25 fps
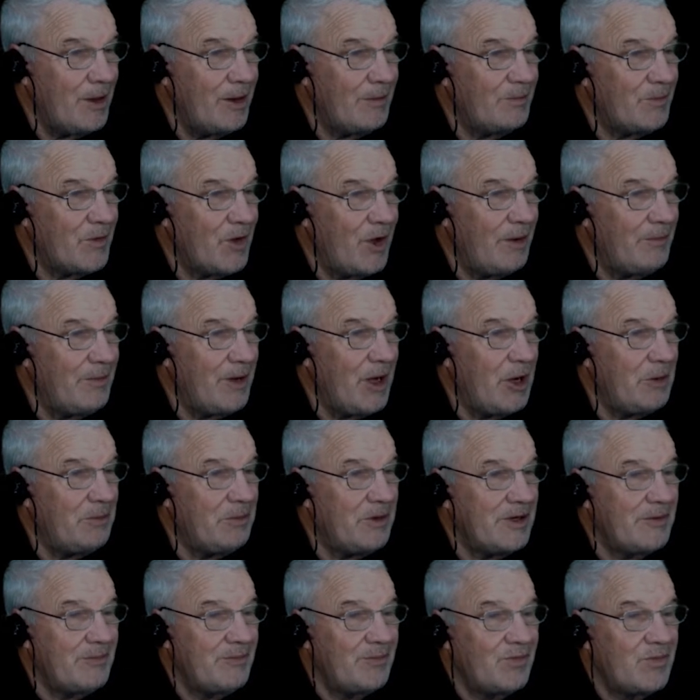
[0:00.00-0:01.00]
I'm
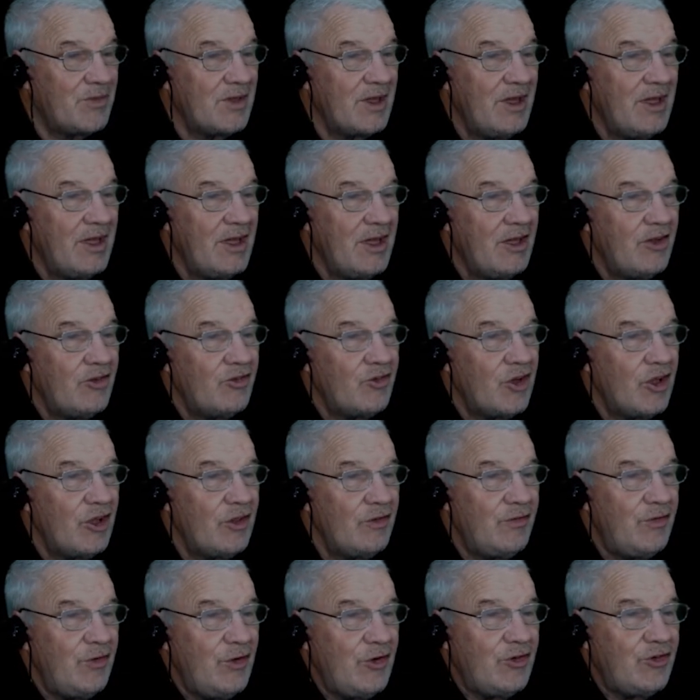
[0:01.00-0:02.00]
hoping. So the
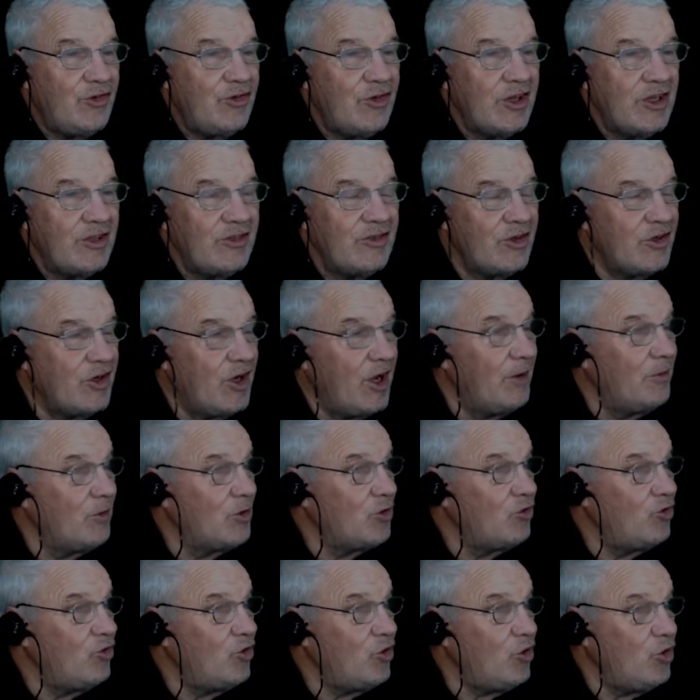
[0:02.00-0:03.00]
first thing that I
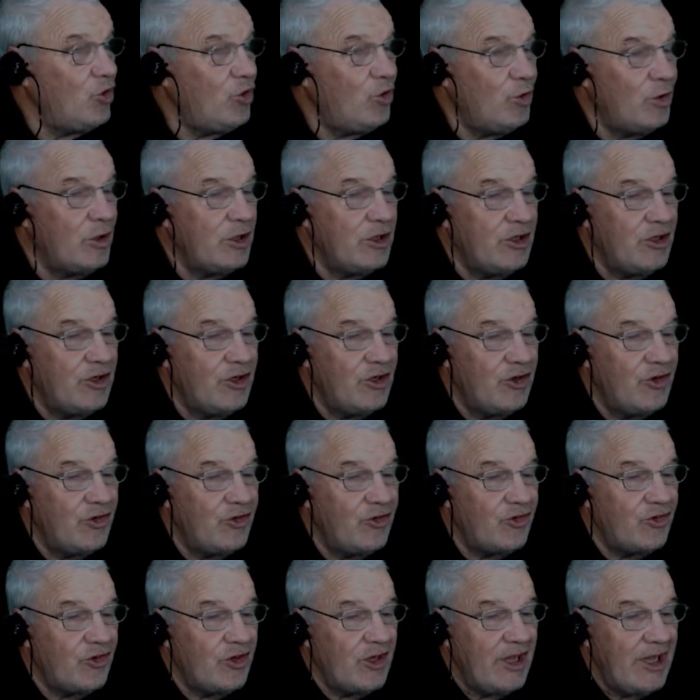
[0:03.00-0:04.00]
would do
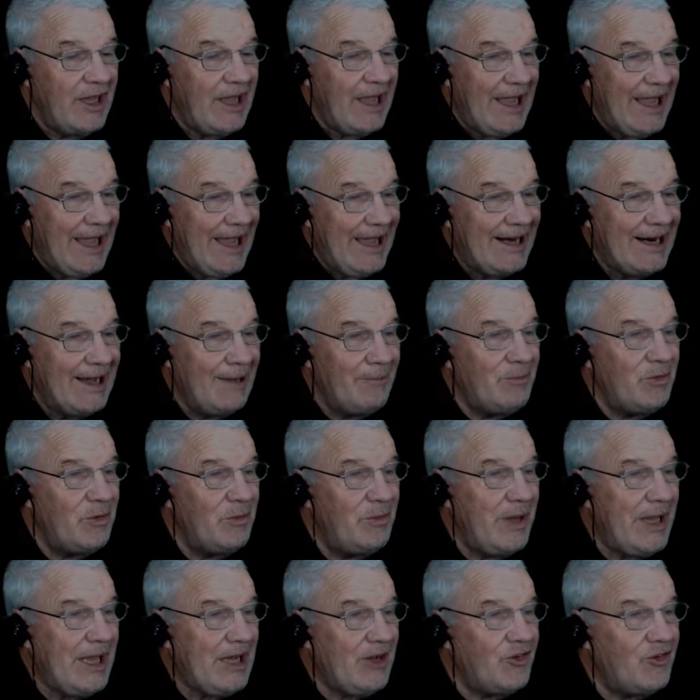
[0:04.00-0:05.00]
is add up the
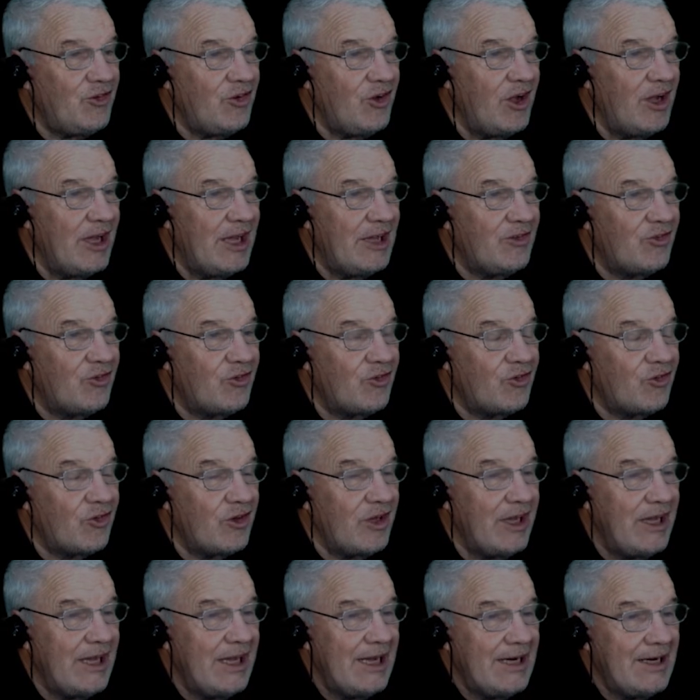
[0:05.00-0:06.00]
backsides,
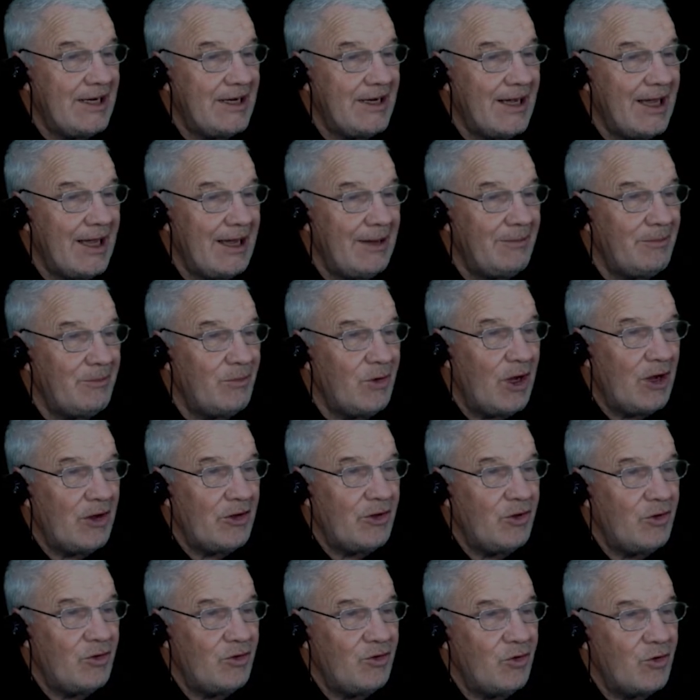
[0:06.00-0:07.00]
and well,
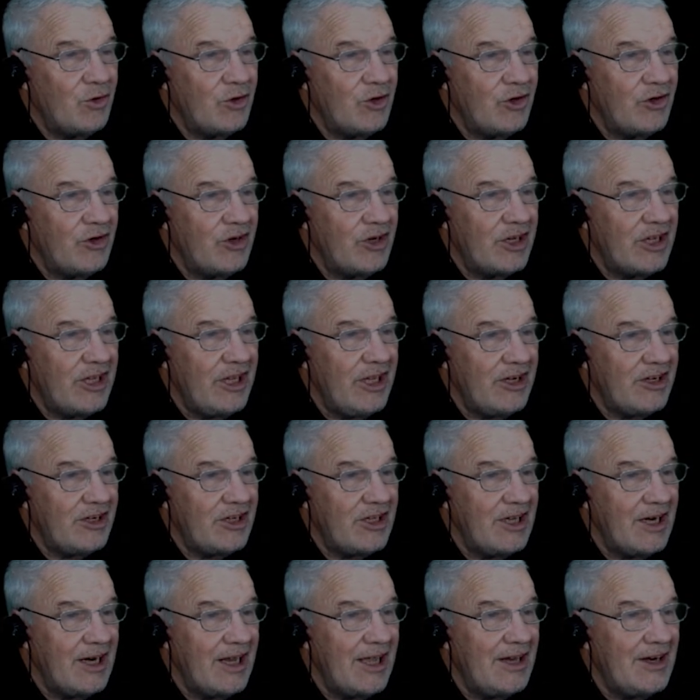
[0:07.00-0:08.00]
you do it on your
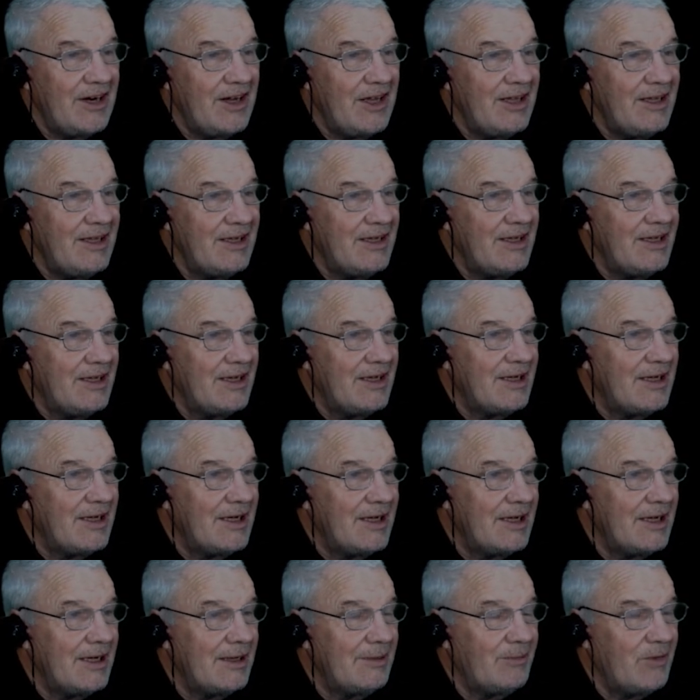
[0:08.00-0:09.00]
calculator.
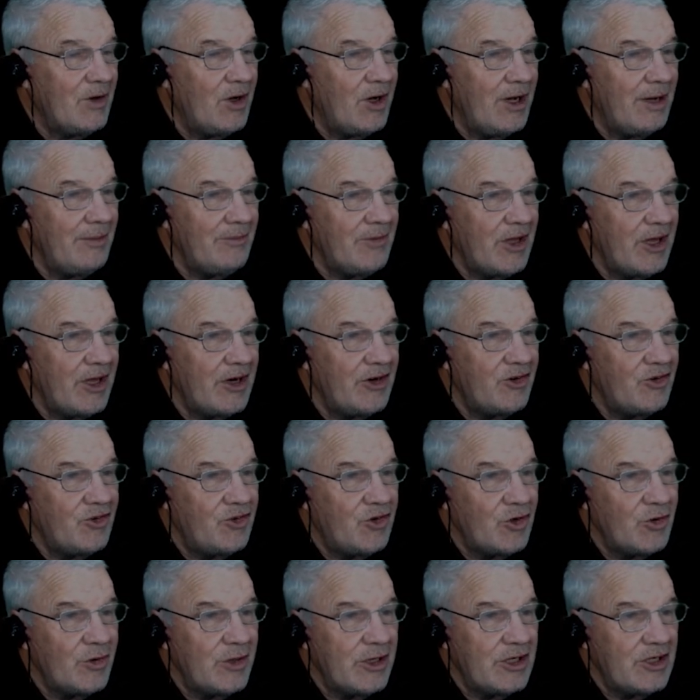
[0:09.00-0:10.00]
I'm going to
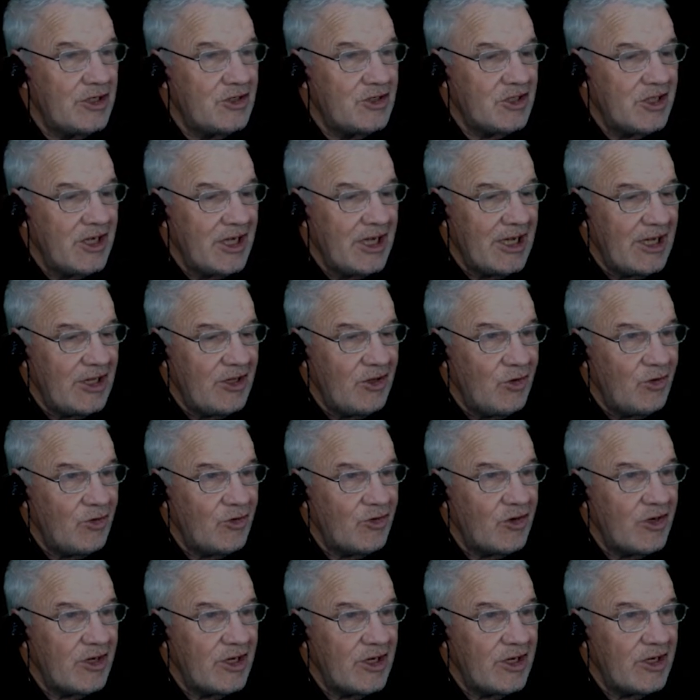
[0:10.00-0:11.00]
do it
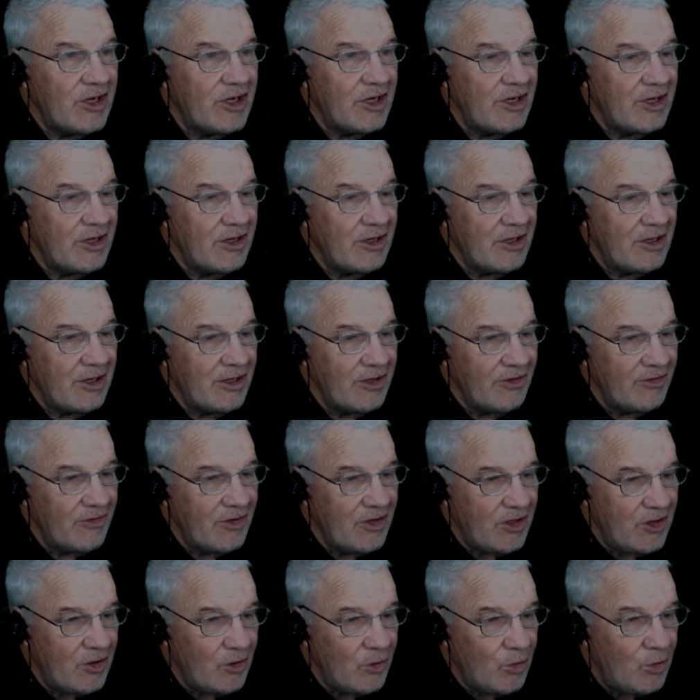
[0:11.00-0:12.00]
using
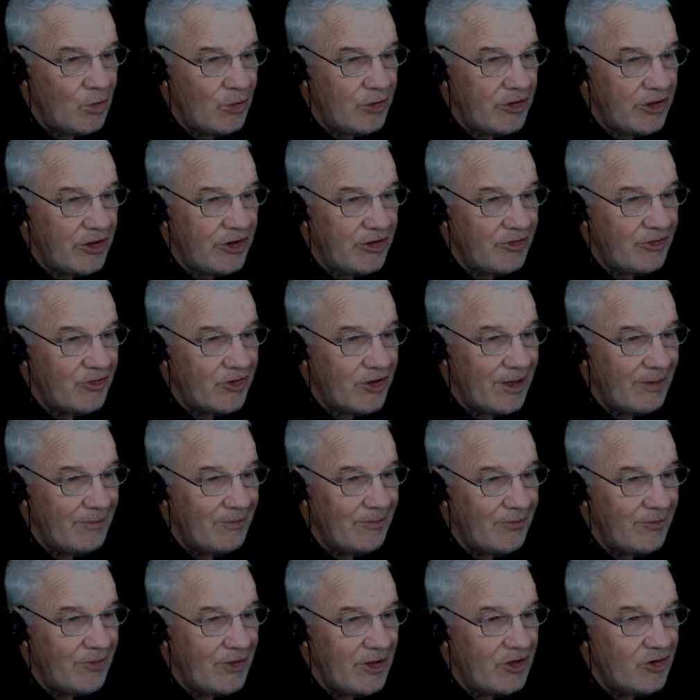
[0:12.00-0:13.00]
the auto sum
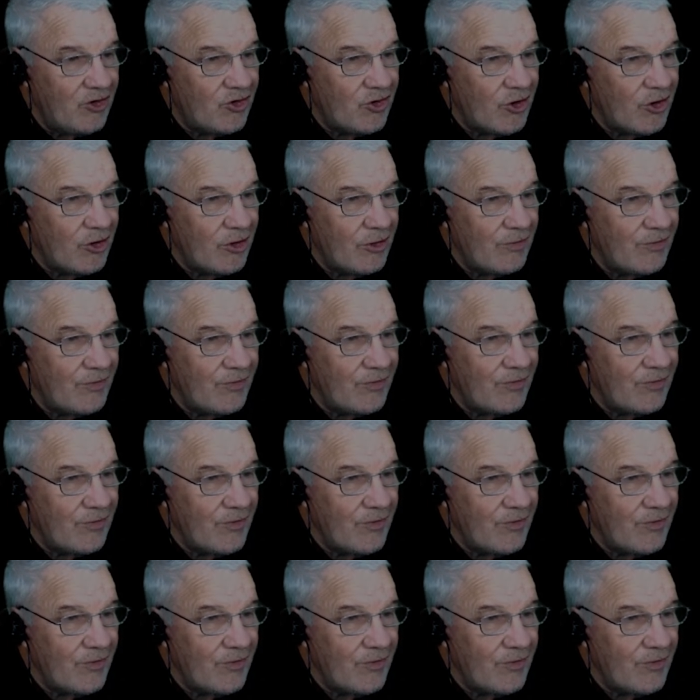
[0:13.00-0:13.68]
feature of